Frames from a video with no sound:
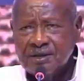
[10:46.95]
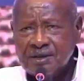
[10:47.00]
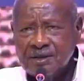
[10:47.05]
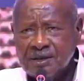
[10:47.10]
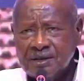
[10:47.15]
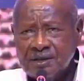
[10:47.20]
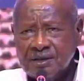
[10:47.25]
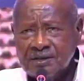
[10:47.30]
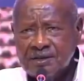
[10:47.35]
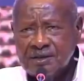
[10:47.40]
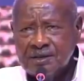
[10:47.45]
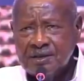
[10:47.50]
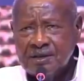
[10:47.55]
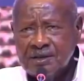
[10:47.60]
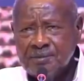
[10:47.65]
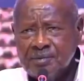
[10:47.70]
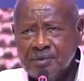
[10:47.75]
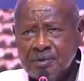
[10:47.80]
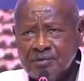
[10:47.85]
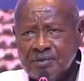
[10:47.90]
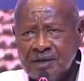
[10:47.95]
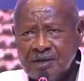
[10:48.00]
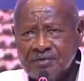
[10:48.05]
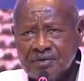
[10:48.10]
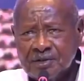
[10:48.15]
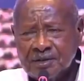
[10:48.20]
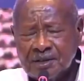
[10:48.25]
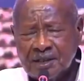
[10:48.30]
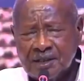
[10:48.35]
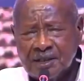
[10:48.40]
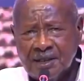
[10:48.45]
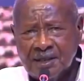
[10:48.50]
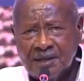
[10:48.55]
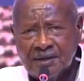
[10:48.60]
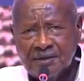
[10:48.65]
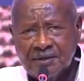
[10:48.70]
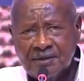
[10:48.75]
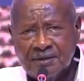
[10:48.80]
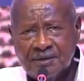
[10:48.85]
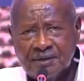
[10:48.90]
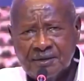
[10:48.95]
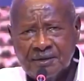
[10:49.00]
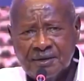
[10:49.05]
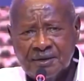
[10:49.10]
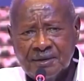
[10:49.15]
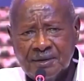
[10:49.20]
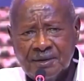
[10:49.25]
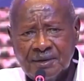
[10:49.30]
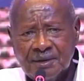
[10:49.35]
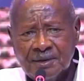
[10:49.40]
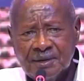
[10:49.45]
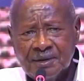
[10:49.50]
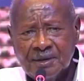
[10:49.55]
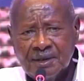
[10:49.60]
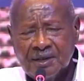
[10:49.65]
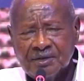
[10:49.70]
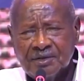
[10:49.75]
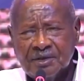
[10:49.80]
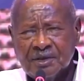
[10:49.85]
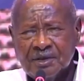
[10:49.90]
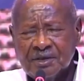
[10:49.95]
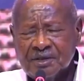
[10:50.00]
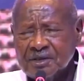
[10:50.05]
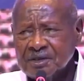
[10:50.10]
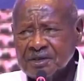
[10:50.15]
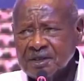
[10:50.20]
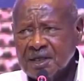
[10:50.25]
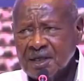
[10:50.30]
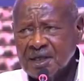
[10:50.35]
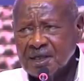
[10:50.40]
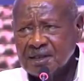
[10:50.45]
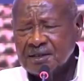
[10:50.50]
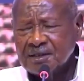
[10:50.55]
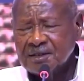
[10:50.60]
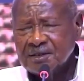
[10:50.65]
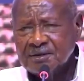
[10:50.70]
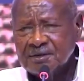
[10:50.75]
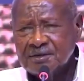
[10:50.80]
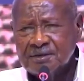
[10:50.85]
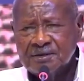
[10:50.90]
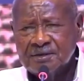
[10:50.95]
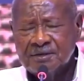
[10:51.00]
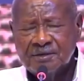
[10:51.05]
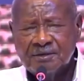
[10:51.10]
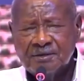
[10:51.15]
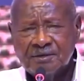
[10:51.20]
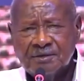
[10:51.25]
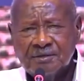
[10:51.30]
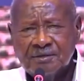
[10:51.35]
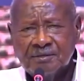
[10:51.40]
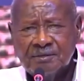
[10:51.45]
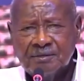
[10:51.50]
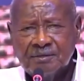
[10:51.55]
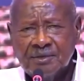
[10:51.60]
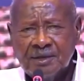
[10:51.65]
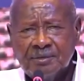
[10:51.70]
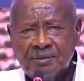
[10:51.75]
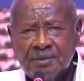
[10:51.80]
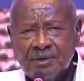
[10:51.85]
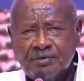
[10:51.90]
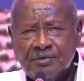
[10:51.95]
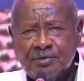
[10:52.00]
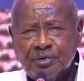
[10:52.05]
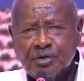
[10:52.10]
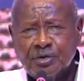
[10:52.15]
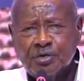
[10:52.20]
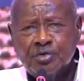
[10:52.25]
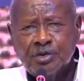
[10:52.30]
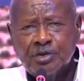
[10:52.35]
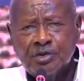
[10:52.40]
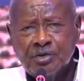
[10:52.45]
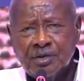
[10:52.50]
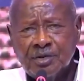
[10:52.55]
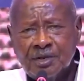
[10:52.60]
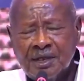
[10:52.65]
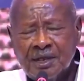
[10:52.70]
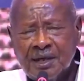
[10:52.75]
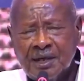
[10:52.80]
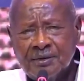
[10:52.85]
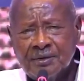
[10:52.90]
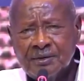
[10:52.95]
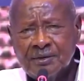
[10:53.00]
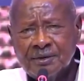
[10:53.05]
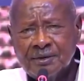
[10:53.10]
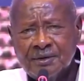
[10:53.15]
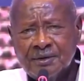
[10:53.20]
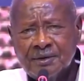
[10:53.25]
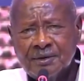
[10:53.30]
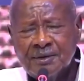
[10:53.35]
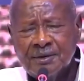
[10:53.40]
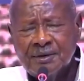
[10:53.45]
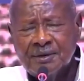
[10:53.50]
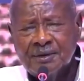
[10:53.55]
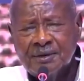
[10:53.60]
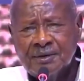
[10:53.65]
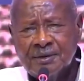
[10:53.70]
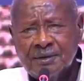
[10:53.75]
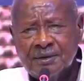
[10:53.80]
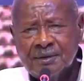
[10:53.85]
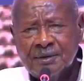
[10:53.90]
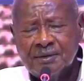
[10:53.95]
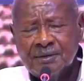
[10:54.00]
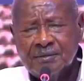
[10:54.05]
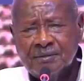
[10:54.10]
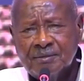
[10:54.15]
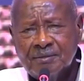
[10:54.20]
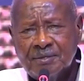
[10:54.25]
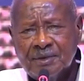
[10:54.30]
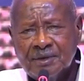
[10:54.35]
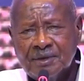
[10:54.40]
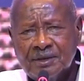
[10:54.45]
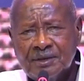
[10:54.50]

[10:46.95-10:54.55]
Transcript: GDP of Africa now, I think it is like maybe 4 trillion now, but this is